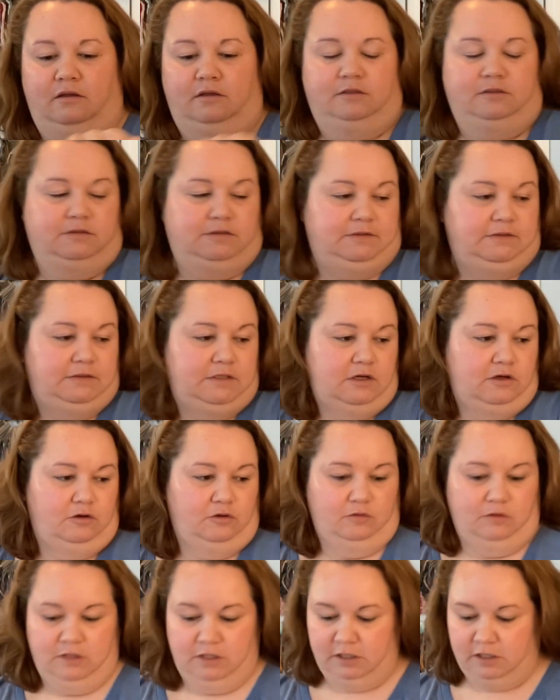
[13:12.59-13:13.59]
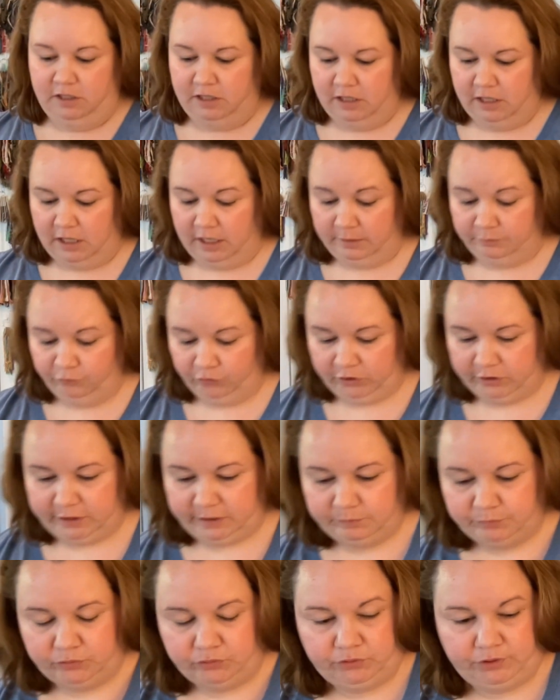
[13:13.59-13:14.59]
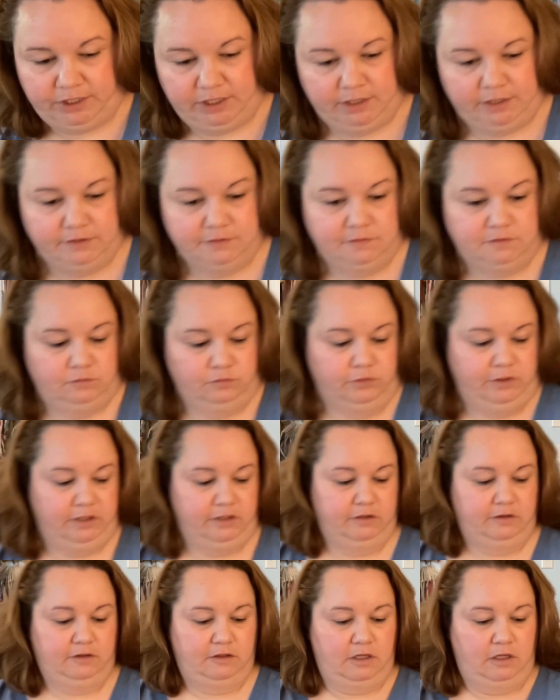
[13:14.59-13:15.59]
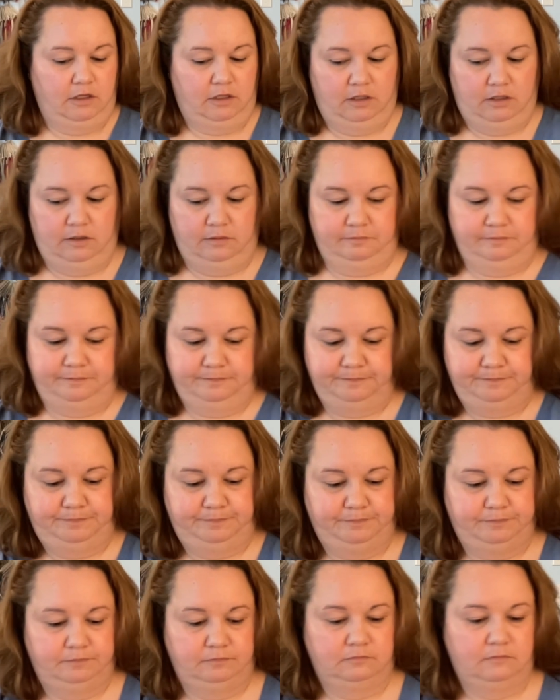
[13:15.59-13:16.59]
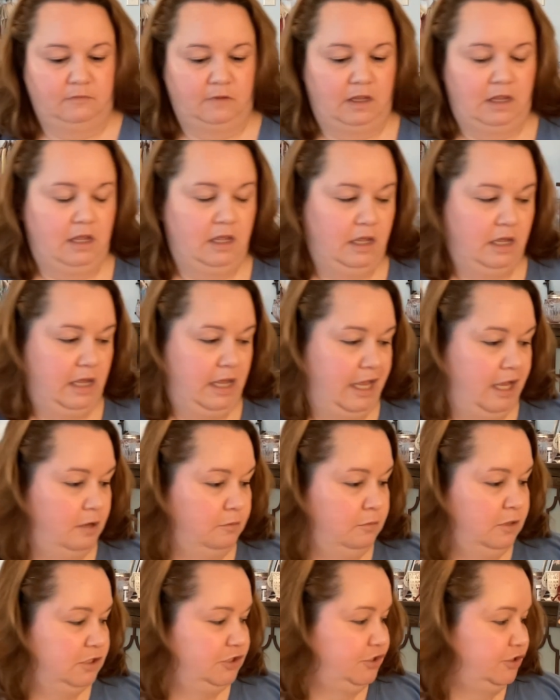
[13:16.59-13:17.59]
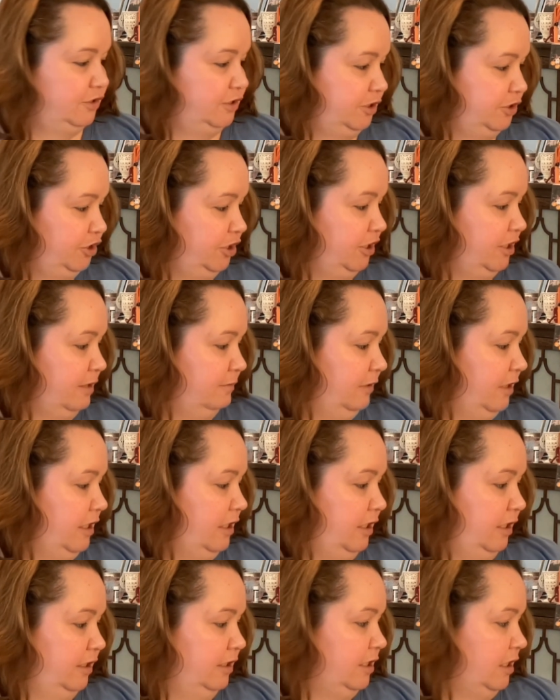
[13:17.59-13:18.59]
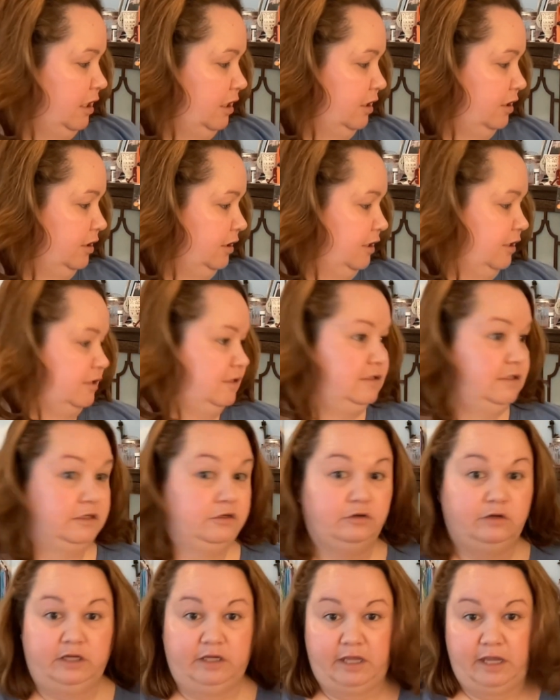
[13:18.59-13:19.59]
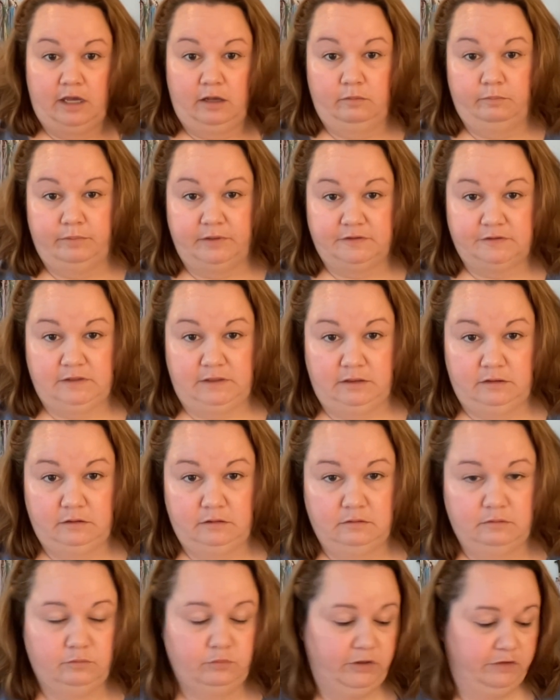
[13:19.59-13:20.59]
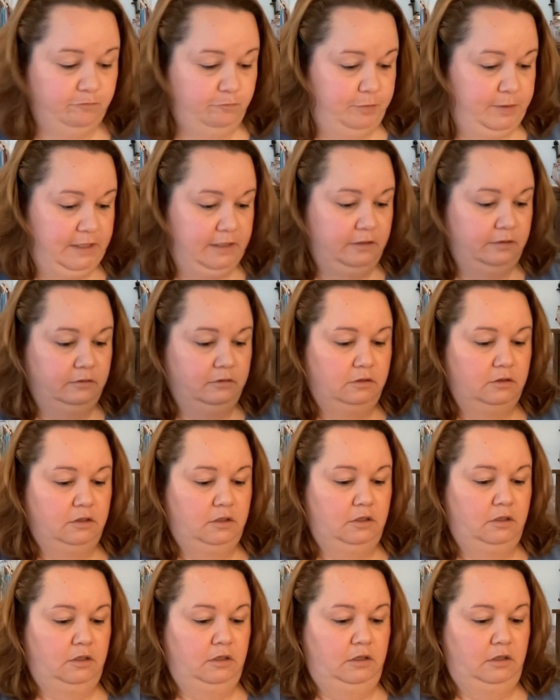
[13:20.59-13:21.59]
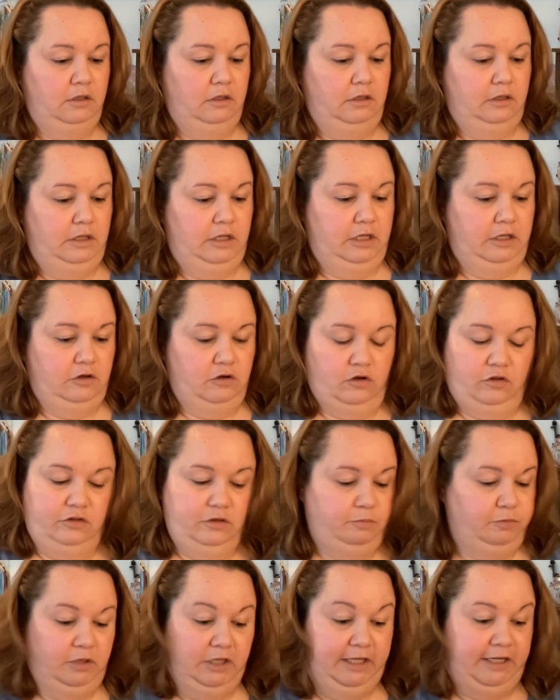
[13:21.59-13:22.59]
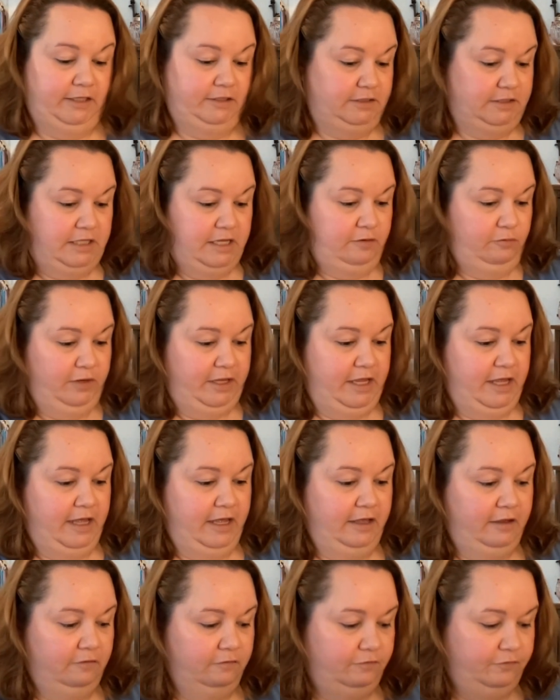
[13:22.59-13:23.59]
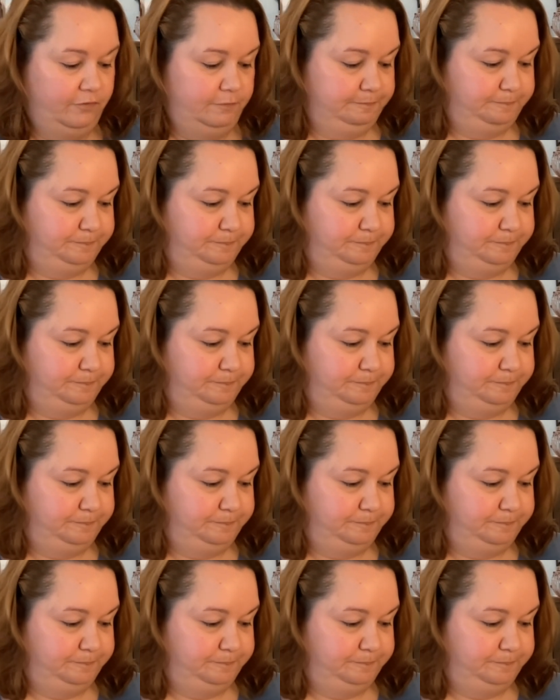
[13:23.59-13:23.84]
So I'm really pleased with how much stitching I'm getting done, considering how busy we've been and all the plans that we have.